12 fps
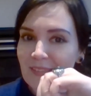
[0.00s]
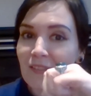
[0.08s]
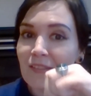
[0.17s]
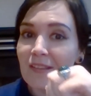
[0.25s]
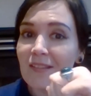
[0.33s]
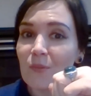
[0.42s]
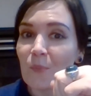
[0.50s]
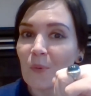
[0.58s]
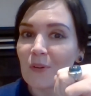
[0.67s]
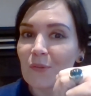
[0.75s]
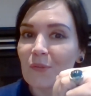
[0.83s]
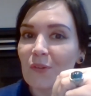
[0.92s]
this
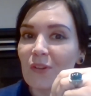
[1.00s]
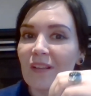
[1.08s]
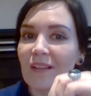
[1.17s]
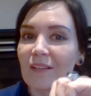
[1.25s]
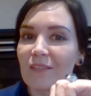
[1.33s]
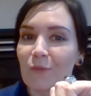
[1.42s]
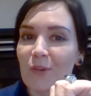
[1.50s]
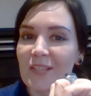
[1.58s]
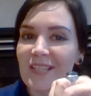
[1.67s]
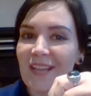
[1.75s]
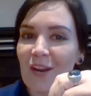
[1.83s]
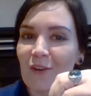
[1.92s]
wonderful
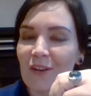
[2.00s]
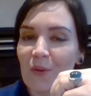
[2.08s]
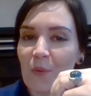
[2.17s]
14 karat